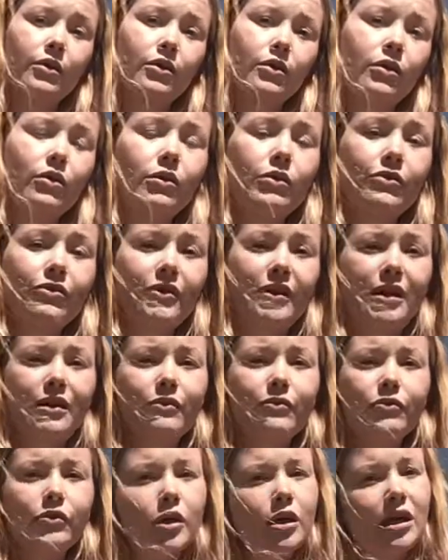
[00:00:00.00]
or you're
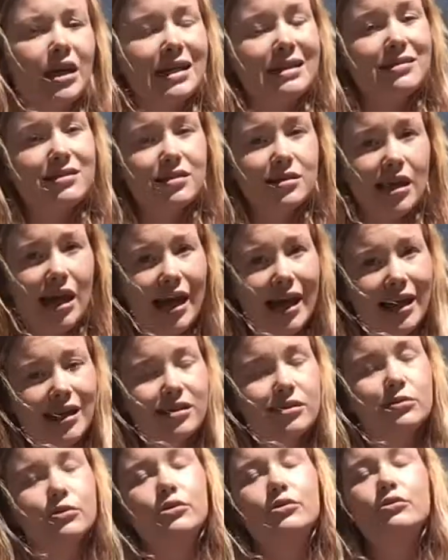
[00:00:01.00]
feeling really sad,
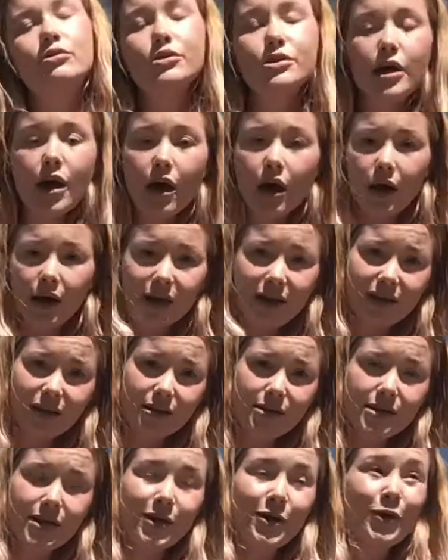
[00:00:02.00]
or you're tired,
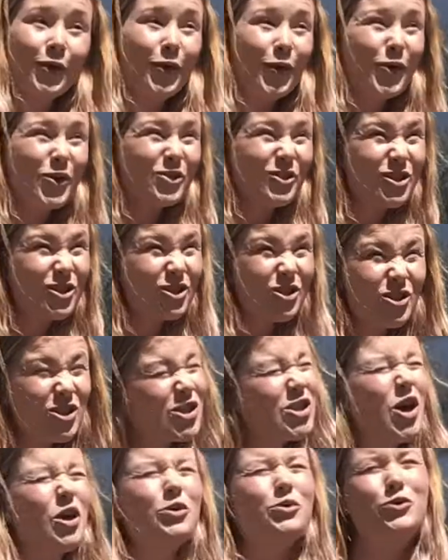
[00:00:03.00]
or you're
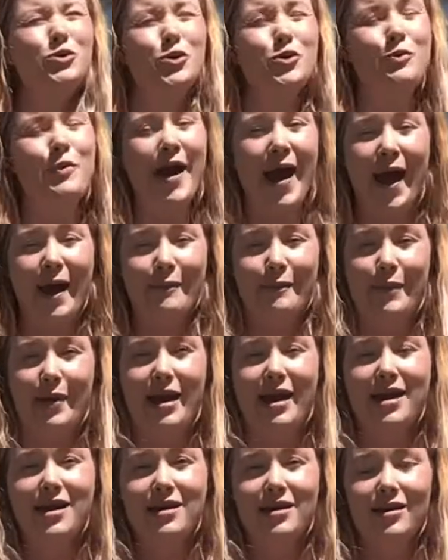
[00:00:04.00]
so super happy,